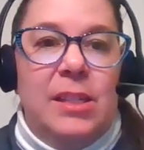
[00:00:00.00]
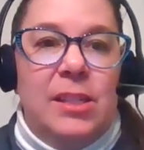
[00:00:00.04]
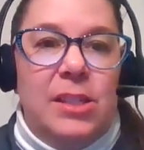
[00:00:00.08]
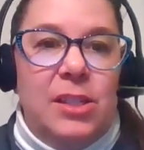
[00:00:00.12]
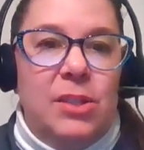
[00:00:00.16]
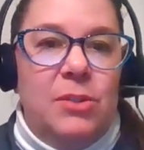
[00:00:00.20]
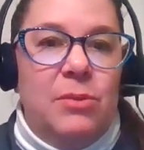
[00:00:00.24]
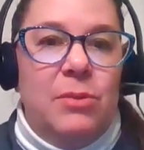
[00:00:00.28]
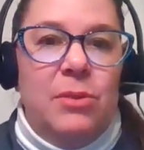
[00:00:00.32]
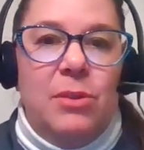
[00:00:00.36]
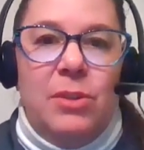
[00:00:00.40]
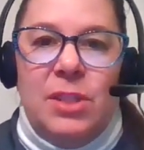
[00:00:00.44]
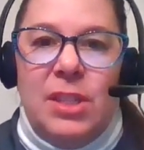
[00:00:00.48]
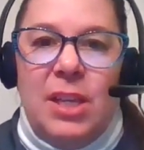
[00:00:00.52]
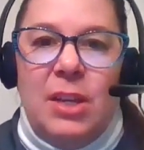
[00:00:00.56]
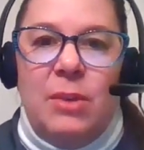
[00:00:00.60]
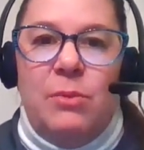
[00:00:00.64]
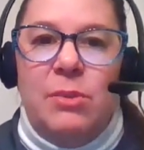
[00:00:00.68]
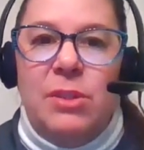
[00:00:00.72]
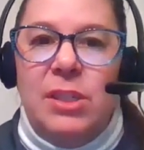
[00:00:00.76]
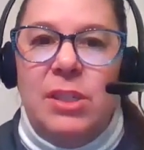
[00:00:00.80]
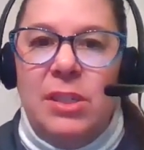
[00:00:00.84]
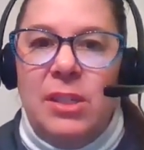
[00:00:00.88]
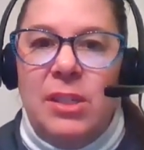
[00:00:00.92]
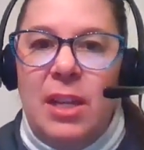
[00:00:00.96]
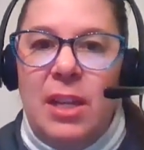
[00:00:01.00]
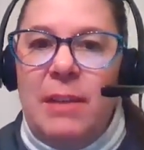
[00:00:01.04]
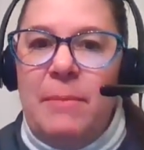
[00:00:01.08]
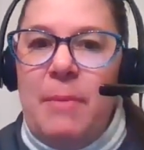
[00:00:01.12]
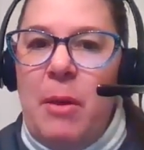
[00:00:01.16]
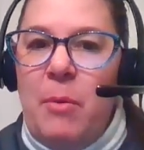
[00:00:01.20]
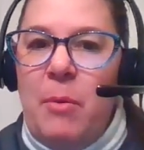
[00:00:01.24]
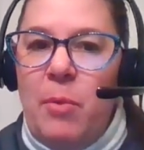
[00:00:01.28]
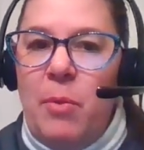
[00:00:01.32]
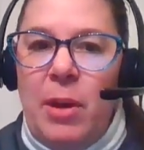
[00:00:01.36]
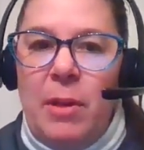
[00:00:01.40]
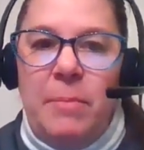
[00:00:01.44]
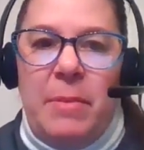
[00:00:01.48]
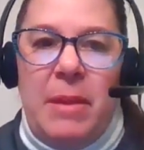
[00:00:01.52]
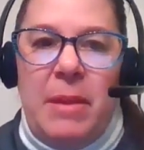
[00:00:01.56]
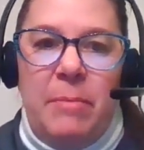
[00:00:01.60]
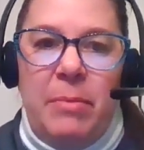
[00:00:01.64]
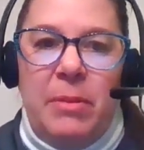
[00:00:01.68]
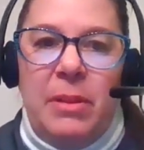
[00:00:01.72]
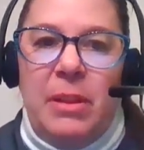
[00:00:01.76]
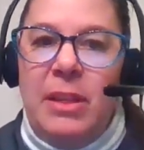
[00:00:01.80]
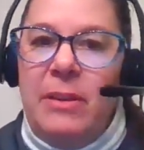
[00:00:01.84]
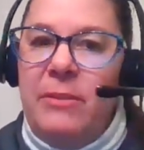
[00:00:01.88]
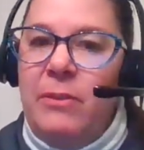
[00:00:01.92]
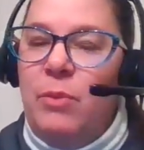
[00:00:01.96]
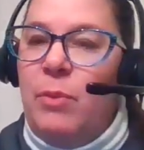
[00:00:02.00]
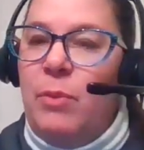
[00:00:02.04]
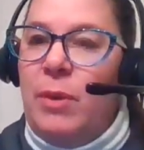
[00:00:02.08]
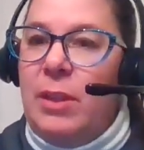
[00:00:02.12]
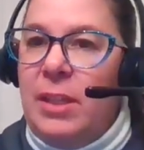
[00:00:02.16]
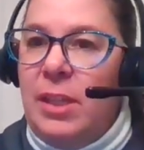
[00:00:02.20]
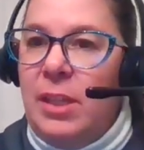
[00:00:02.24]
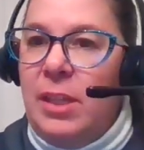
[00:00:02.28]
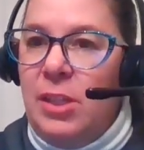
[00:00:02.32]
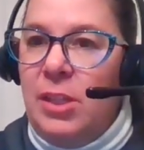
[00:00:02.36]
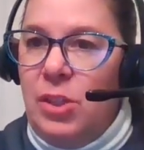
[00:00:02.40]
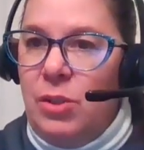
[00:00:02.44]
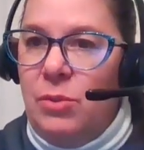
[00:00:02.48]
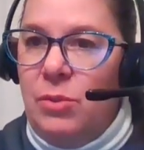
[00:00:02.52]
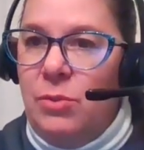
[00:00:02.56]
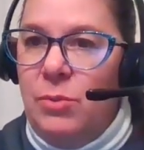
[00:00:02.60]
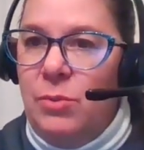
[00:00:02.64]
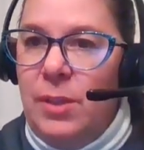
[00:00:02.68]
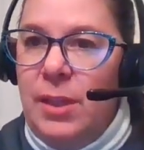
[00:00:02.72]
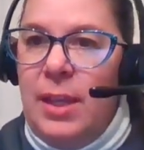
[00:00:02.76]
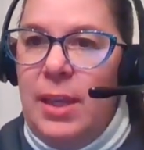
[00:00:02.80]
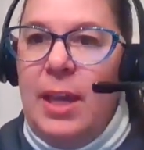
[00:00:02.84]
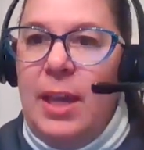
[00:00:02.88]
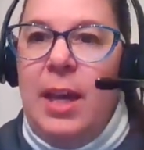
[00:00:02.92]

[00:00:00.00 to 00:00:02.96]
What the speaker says: So it looks like we're studying about where people live and what they do.